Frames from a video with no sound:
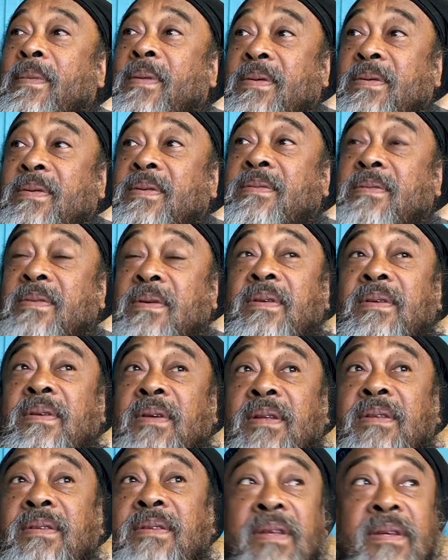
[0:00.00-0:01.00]

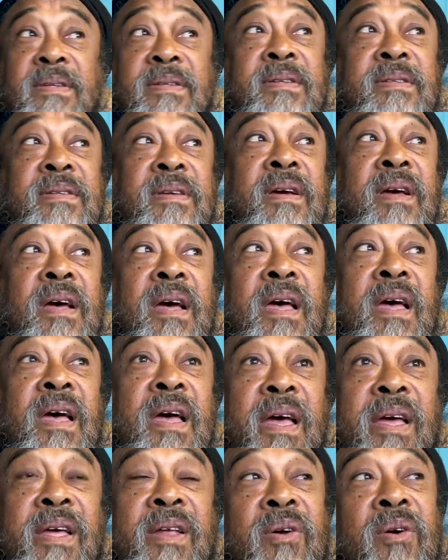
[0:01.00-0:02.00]
This is the,
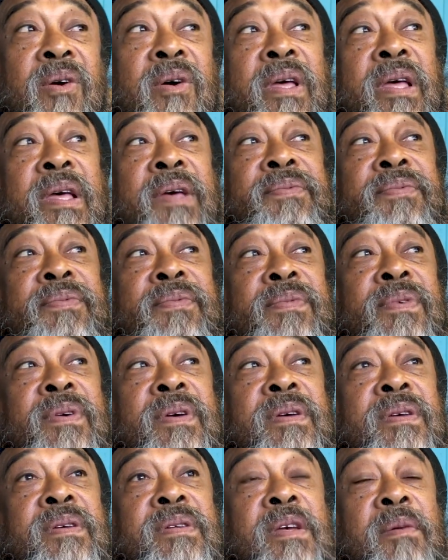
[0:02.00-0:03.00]
you know, if
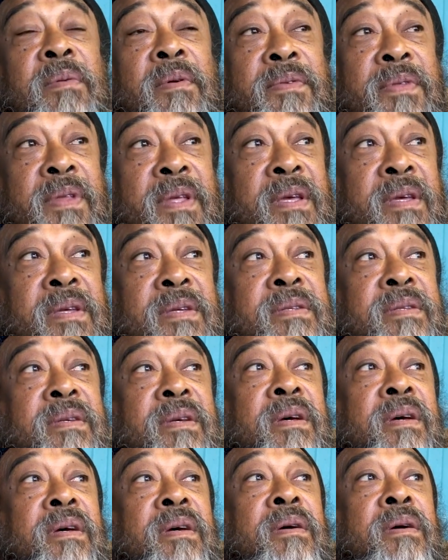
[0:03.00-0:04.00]
some of these
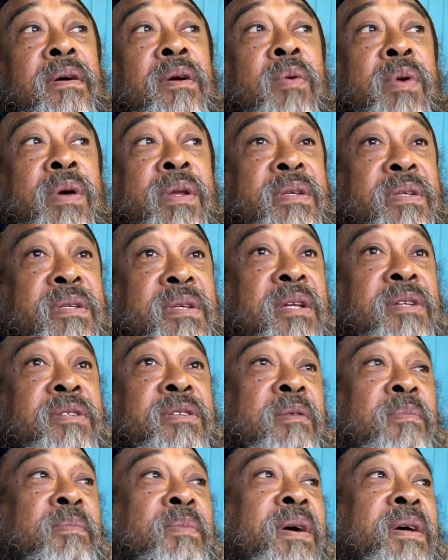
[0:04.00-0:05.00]

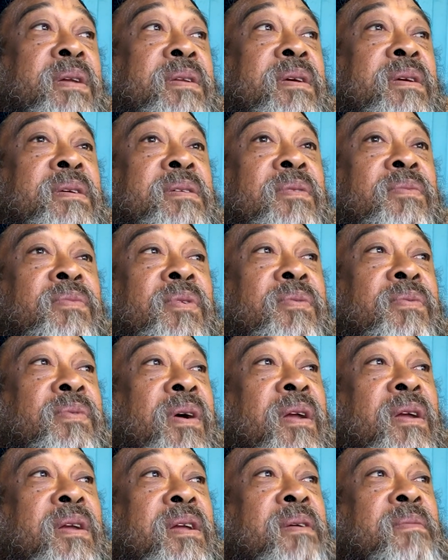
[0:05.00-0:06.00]
quintessential pointings, if you
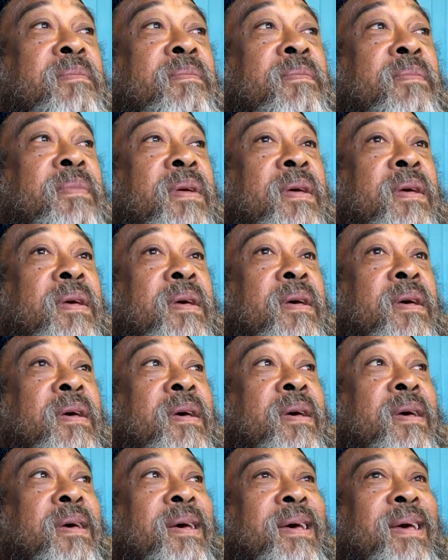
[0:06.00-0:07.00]
follow them,
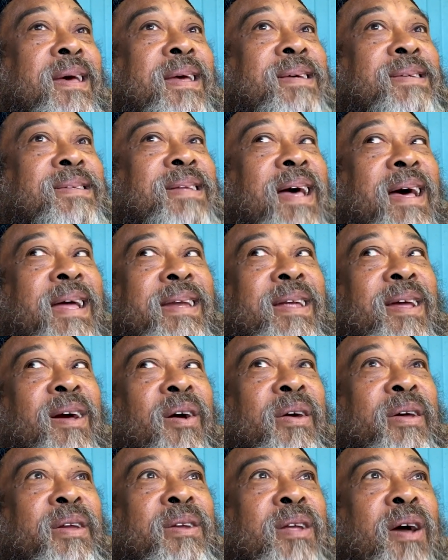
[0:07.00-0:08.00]
it's that they
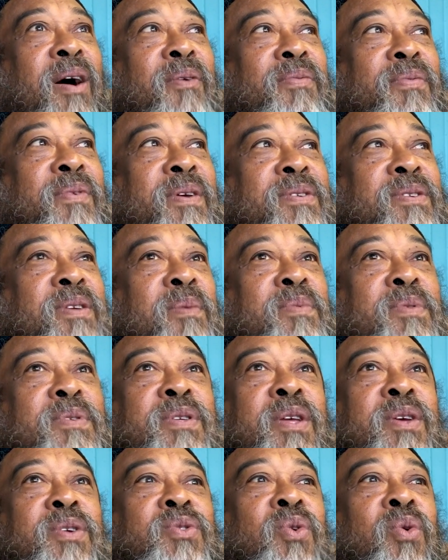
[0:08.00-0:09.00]
are enough. They're so
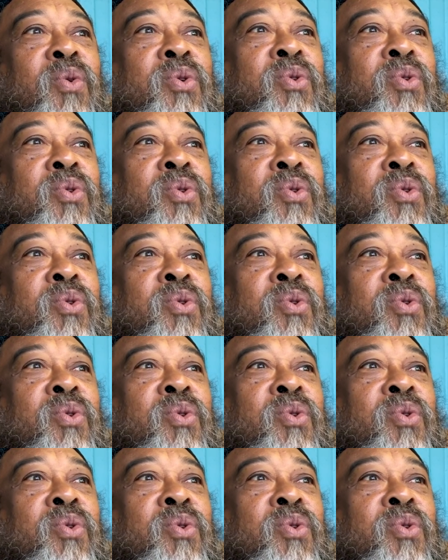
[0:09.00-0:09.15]
they're